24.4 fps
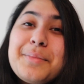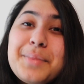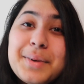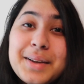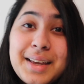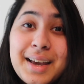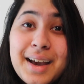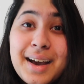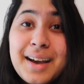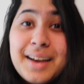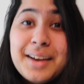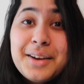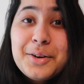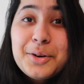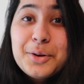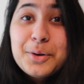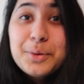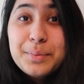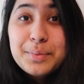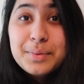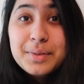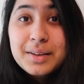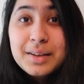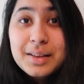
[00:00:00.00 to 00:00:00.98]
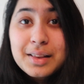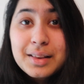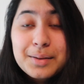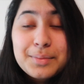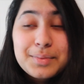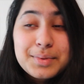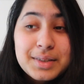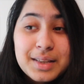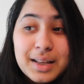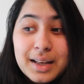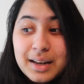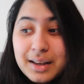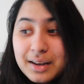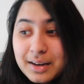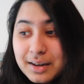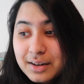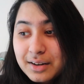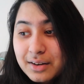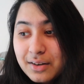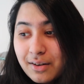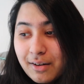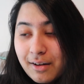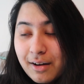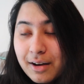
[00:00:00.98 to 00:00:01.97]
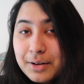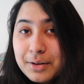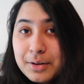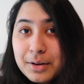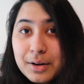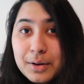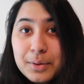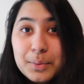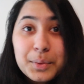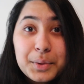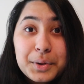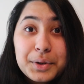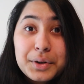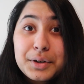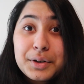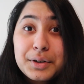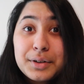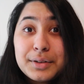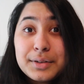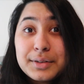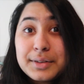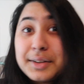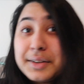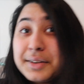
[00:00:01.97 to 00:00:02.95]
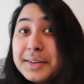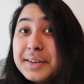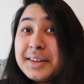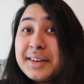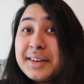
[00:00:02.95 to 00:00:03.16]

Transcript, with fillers: But yeah, I hope the clips that I got were good